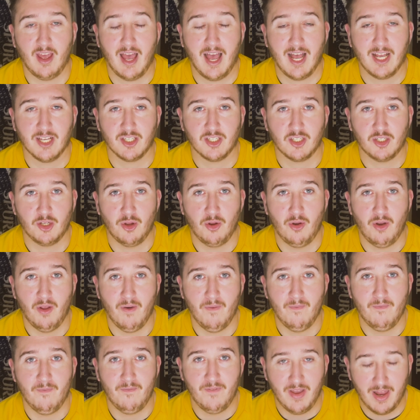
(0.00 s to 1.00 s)
Aston
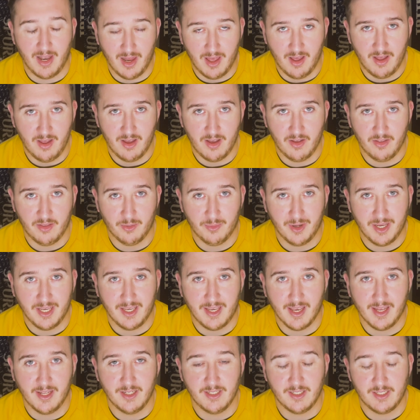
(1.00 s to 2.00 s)
Villa at the
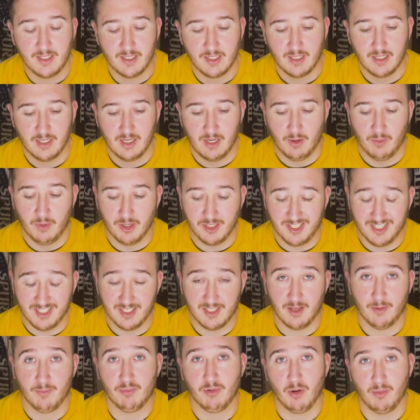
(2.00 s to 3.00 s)
weekend, which
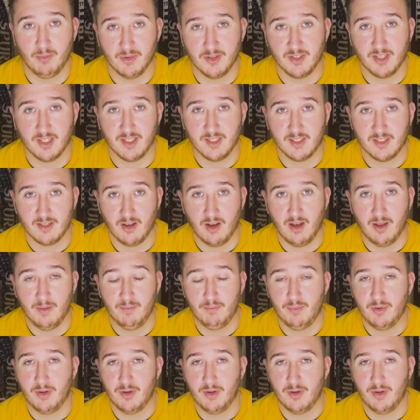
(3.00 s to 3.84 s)
is a promising sign.